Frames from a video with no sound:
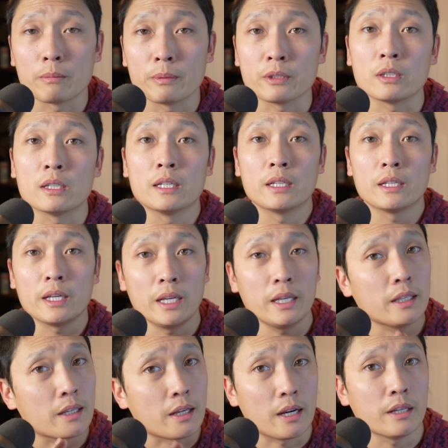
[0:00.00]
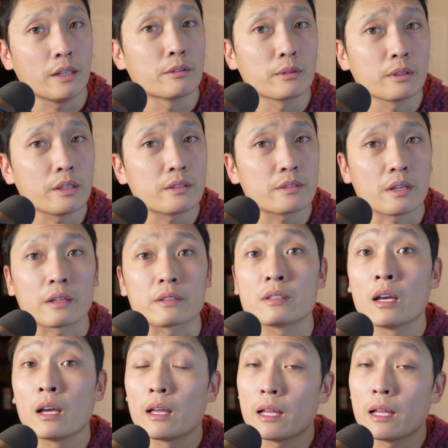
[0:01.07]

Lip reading: bill. It kind of really sucks.